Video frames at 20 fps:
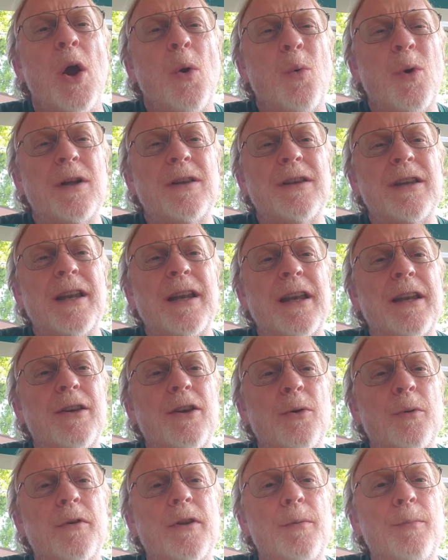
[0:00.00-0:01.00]
What did they
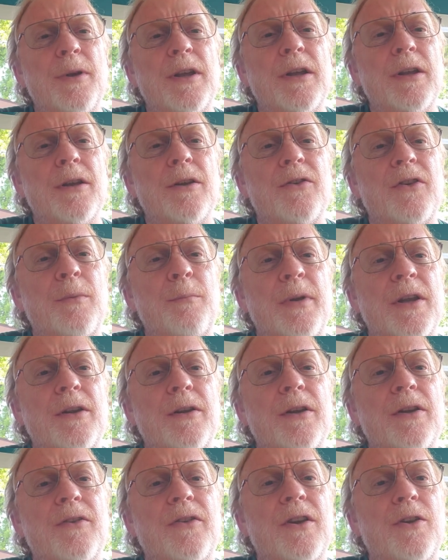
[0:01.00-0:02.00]
do with the billions and
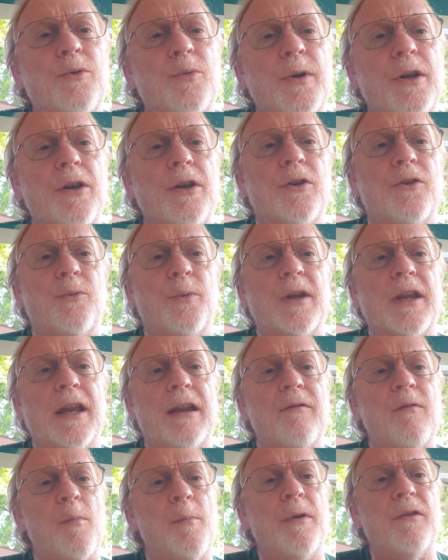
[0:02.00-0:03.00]
billions and trillions we
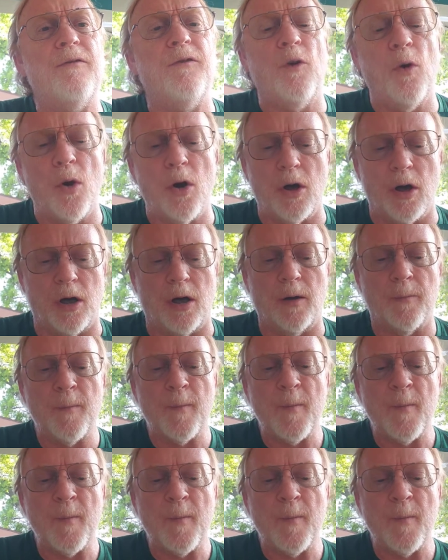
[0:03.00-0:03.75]
gave them before?